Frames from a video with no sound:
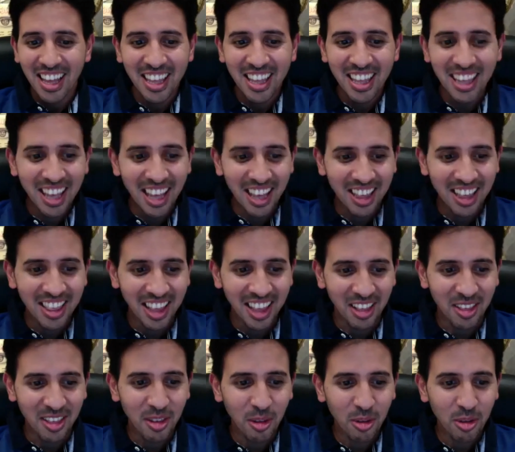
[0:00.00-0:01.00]
Yes.
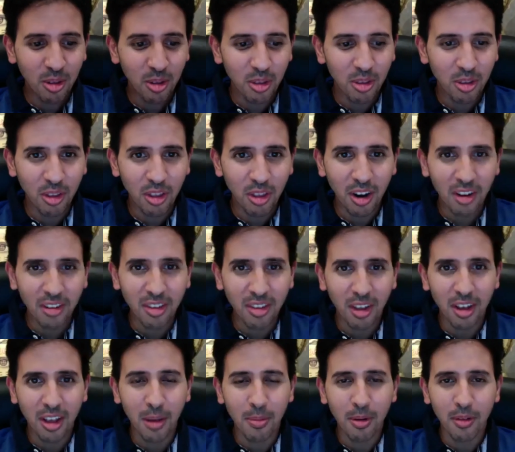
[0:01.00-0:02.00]
So there's
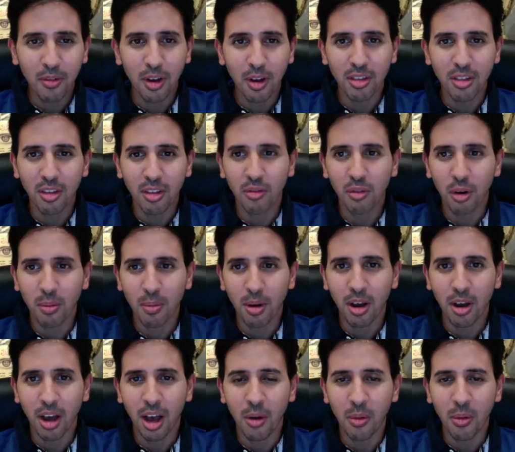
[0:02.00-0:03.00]
a couple of questions from
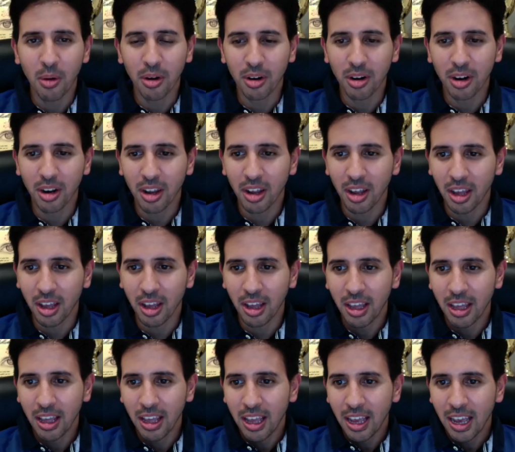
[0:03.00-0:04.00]
our
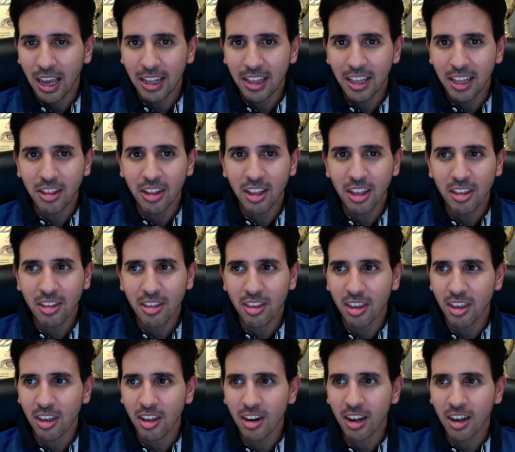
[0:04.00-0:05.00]
attendees
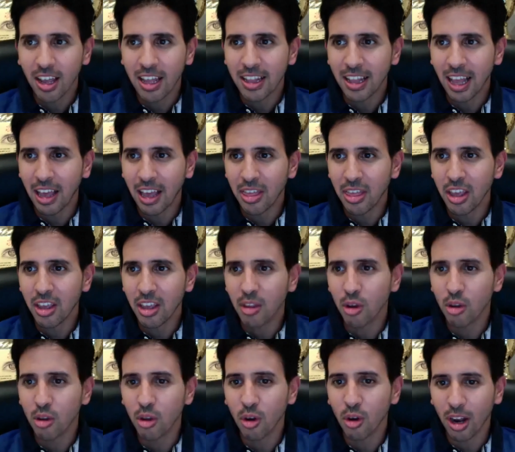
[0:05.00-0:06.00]
here, and I think
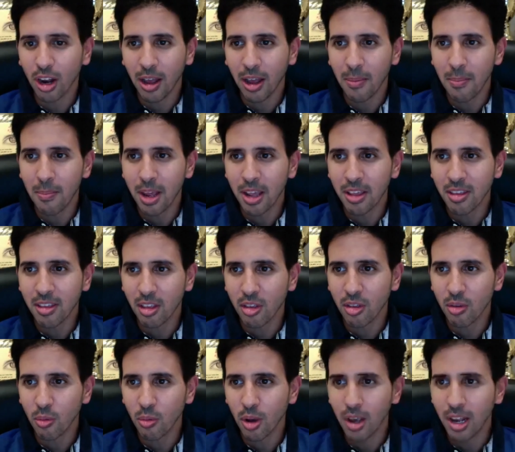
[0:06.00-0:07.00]
Dr. Maysa
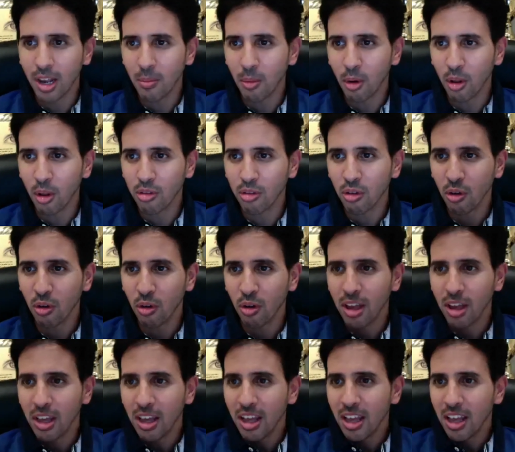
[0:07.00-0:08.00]
Swalem also
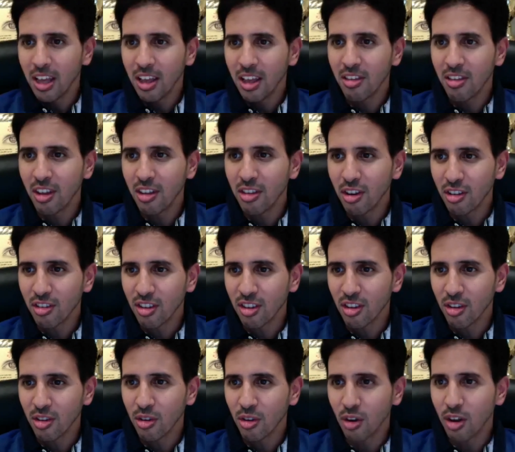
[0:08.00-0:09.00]
is
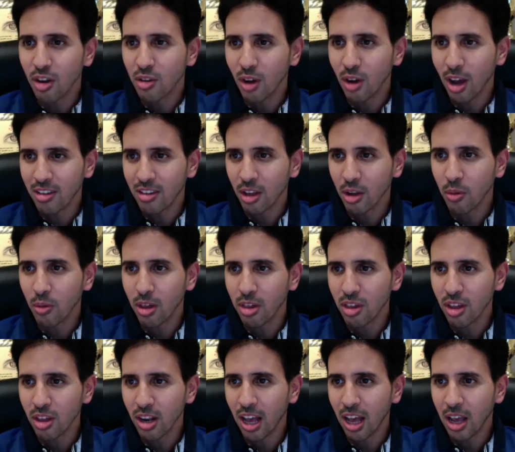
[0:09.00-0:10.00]
interested to ask a
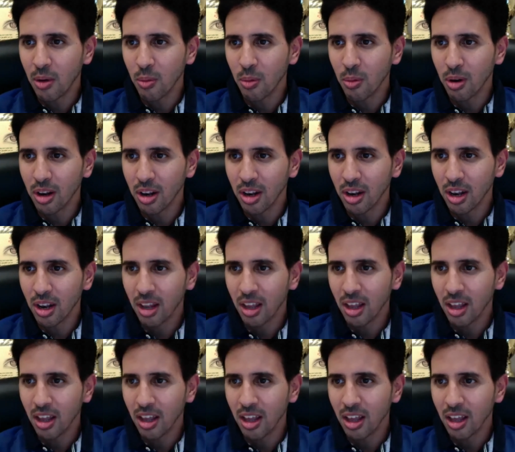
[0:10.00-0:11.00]
question. I
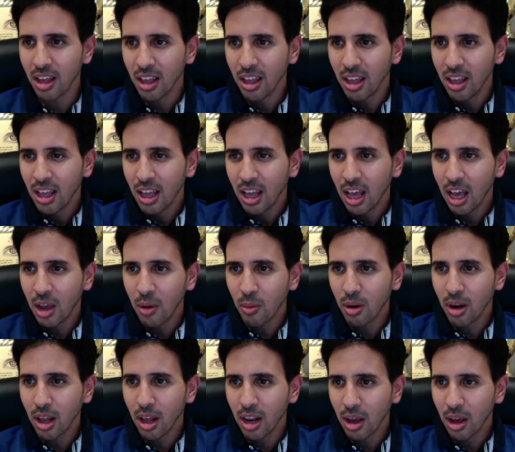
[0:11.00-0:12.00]

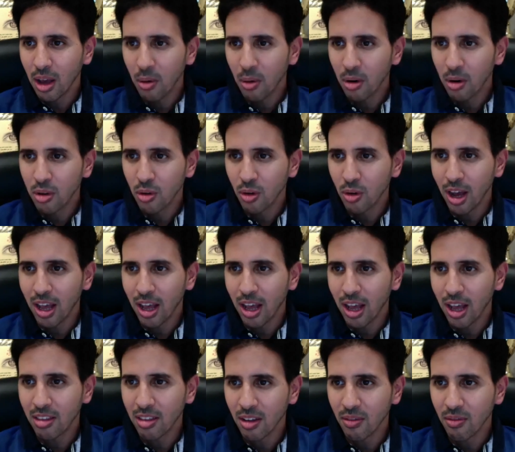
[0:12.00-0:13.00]
will allow her to
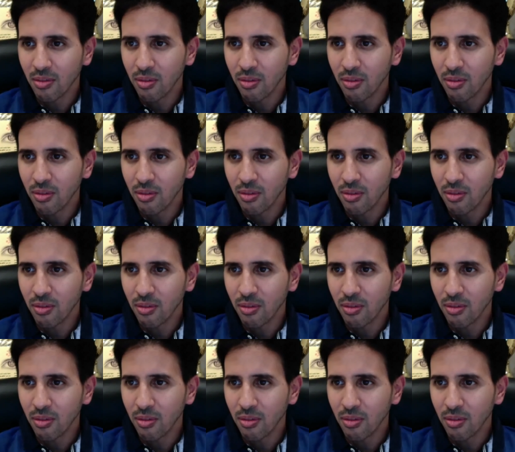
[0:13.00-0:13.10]
ask.